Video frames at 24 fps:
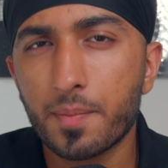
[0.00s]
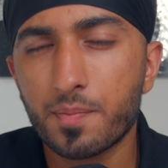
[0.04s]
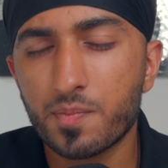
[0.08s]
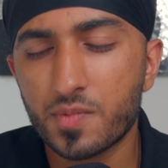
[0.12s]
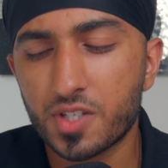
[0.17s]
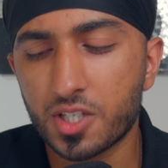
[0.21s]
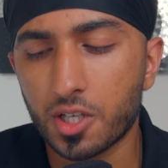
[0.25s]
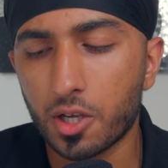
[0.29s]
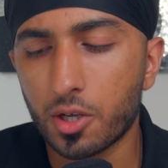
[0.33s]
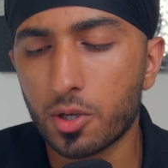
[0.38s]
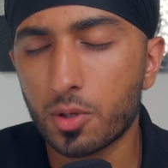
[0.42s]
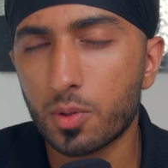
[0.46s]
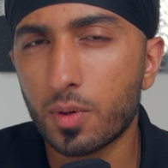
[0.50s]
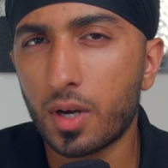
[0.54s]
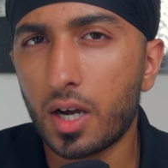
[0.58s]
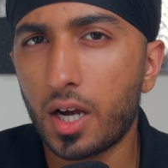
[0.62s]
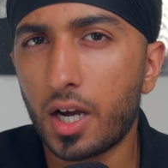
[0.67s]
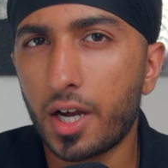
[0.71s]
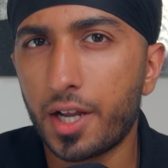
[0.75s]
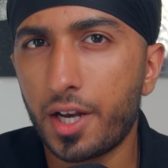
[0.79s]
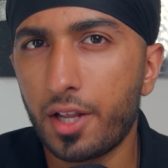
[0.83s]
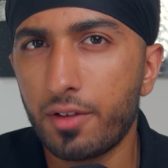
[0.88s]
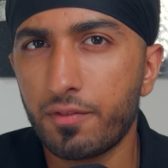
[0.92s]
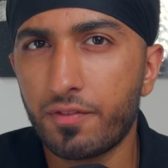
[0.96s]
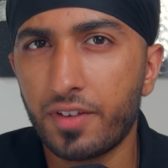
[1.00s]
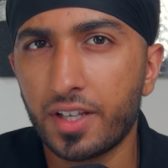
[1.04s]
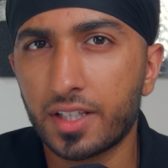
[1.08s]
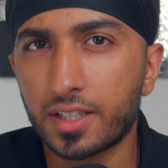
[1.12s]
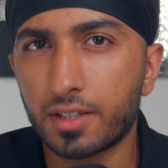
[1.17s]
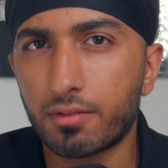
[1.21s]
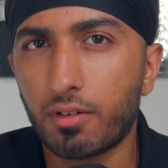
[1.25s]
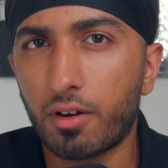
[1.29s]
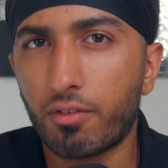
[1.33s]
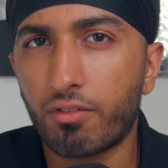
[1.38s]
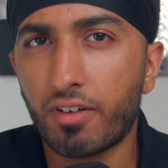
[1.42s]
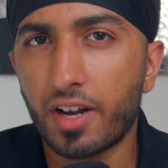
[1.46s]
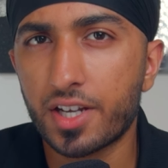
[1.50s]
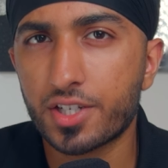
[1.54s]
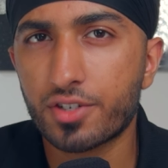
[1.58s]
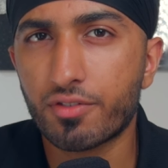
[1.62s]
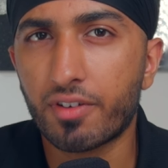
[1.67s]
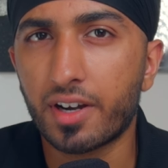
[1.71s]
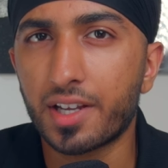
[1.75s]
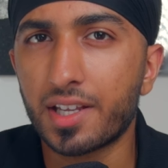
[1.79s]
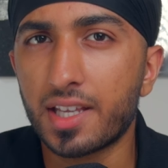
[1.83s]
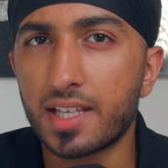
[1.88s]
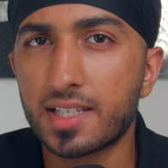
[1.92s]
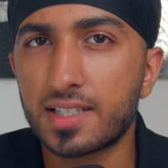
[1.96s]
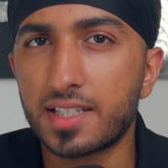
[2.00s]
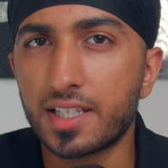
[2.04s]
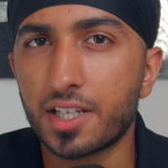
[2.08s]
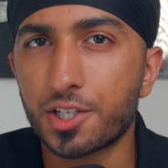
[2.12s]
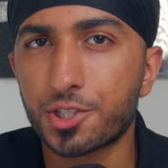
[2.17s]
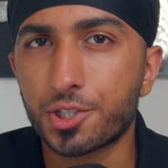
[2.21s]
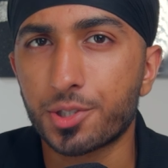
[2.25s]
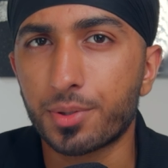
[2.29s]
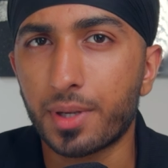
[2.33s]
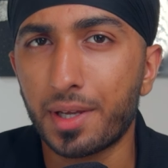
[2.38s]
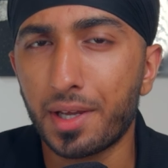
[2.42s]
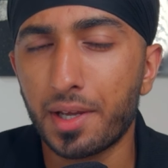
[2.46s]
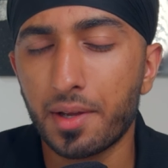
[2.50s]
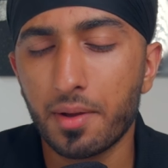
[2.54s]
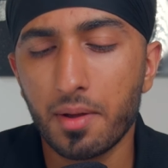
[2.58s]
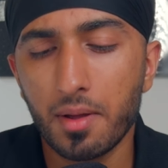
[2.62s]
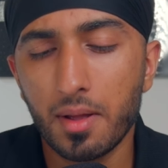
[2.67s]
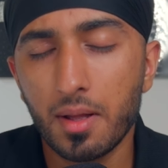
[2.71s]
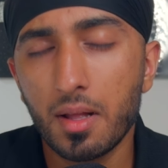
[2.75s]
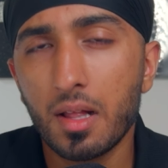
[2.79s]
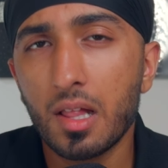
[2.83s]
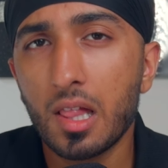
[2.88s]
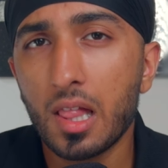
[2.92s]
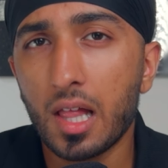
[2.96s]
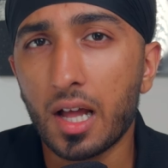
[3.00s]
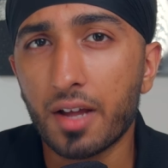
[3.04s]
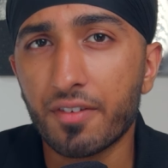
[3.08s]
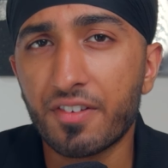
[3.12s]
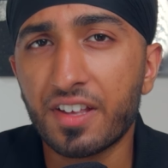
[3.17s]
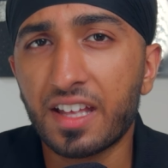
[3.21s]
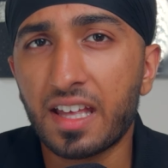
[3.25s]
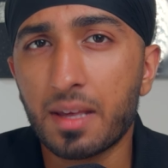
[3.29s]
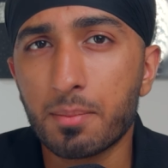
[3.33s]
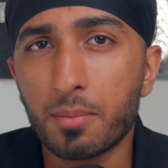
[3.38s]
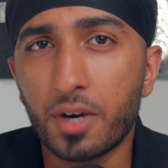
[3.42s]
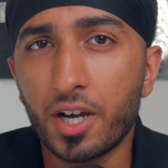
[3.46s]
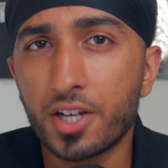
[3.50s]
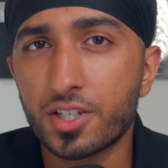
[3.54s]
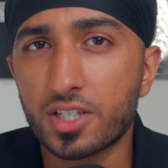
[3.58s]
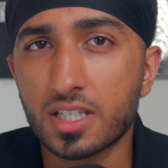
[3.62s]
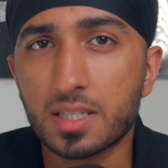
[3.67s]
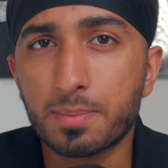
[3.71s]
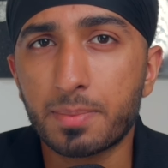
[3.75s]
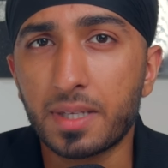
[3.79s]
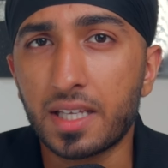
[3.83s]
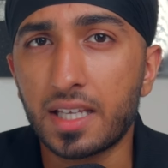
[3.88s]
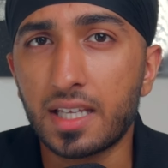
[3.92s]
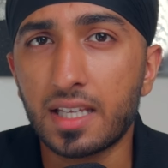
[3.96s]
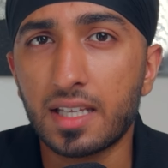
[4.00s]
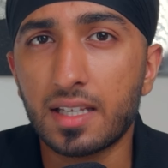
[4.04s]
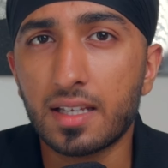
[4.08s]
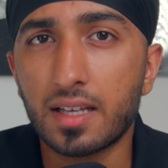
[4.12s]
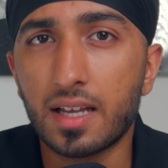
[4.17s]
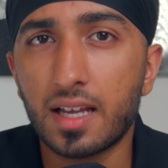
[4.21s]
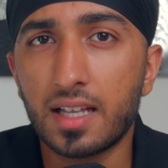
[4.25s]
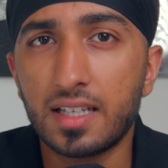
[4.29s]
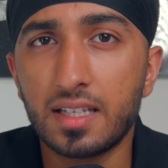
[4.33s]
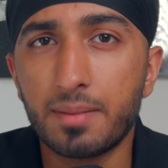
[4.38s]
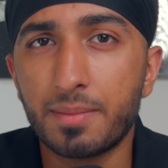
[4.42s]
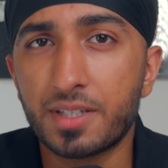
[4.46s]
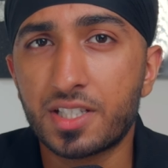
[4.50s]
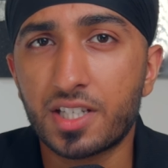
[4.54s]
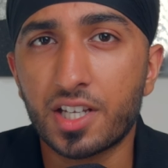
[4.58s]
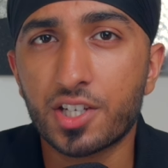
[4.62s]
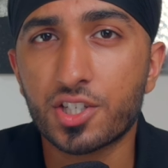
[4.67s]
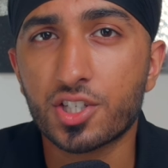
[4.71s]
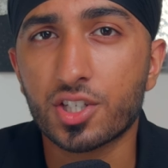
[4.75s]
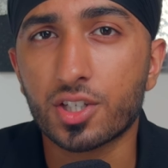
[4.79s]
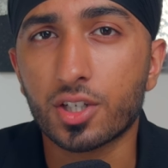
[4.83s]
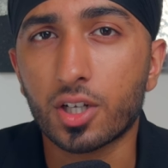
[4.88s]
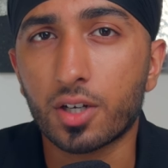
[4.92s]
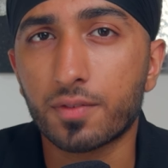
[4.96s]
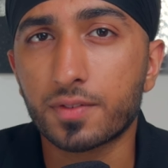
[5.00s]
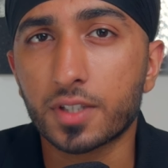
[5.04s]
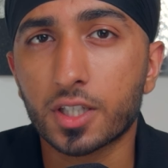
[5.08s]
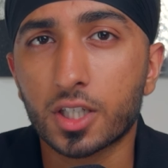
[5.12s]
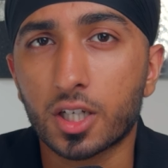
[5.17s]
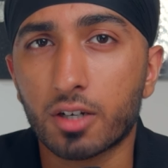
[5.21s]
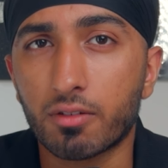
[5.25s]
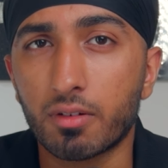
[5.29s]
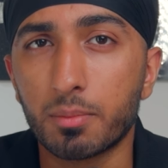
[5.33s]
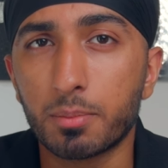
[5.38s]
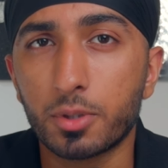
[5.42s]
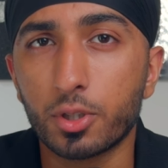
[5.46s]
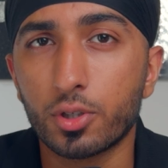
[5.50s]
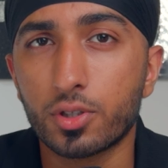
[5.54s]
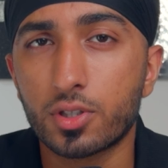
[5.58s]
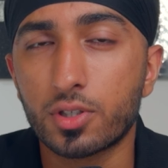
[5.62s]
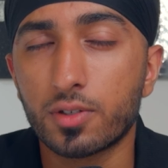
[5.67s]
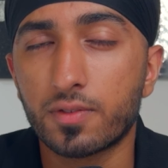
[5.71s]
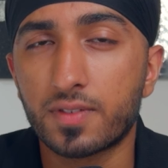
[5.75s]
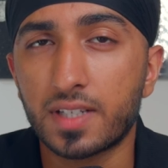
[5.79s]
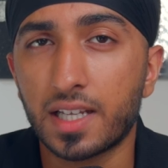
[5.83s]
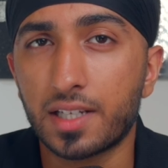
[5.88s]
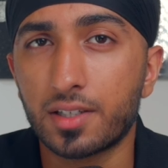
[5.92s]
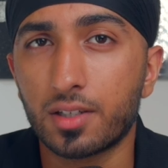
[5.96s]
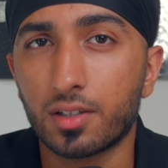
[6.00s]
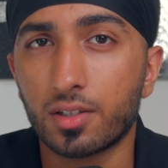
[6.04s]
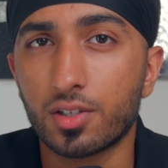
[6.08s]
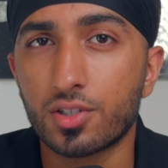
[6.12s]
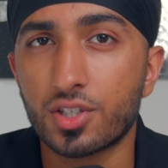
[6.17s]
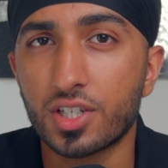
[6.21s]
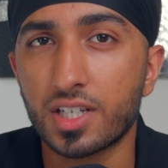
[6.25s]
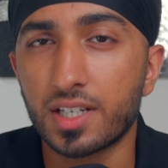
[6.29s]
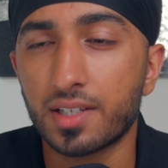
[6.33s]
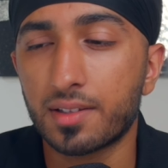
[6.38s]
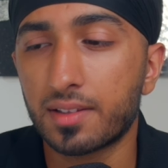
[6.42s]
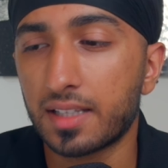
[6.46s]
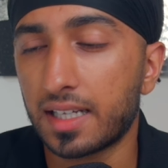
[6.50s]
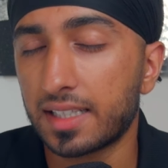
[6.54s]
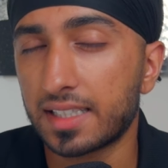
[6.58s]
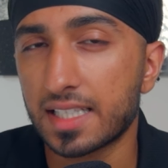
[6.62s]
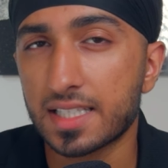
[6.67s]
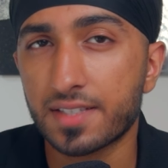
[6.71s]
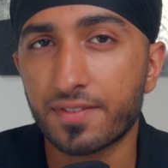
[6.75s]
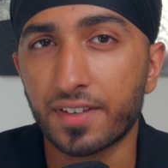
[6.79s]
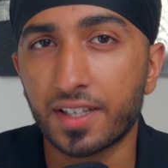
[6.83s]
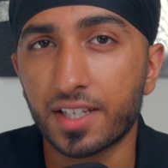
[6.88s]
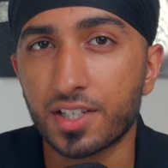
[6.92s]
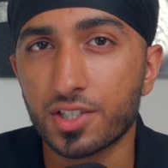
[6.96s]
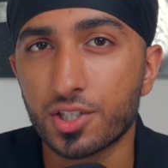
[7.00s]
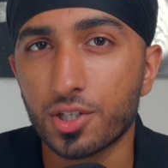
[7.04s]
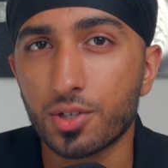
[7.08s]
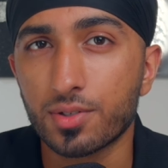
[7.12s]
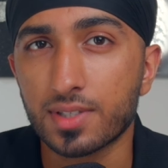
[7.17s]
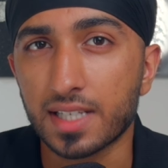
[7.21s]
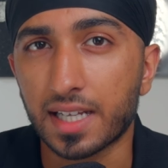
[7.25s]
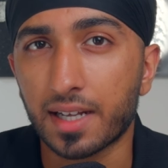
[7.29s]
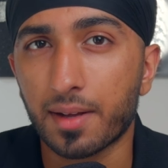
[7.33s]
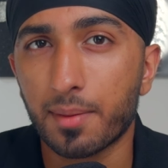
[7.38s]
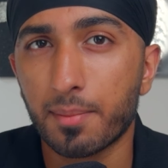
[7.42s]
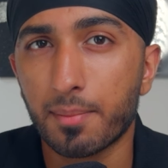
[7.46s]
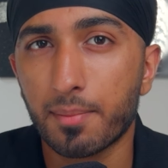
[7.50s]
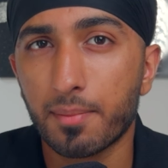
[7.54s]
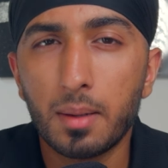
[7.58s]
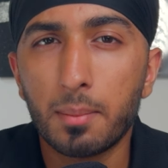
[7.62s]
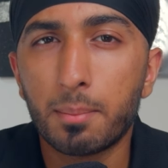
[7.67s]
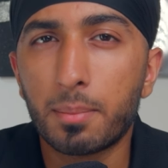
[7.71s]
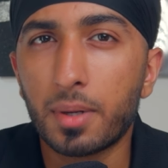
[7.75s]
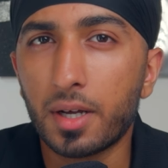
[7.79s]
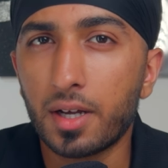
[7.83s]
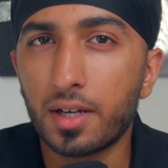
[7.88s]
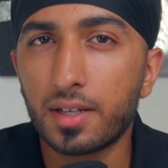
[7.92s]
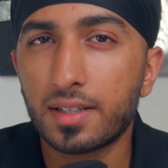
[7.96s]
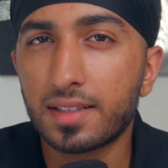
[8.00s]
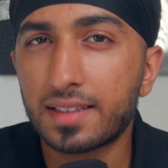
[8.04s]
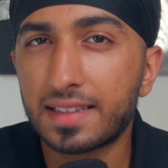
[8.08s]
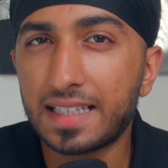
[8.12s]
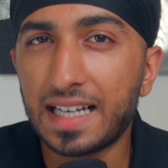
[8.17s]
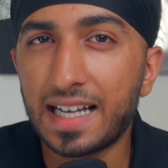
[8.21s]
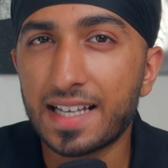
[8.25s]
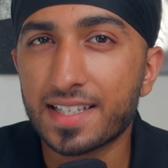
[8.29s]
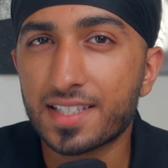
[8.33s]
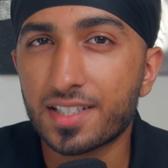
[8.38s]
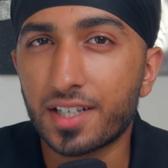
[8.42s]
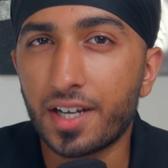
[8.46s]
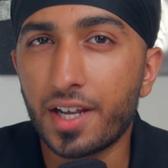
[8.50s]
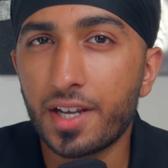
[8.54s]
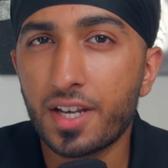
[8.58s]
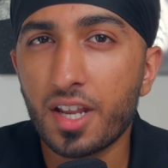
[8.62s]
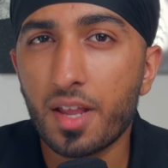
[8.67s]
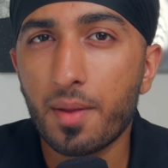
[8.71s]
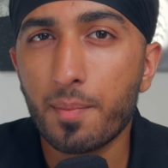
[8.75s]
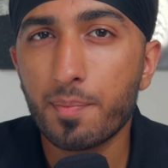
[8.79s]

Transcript: so I don't think the refresh rate is the issue here. I think it might just be a limitation of the current Bluetooth technology that this thing is using. But that aside,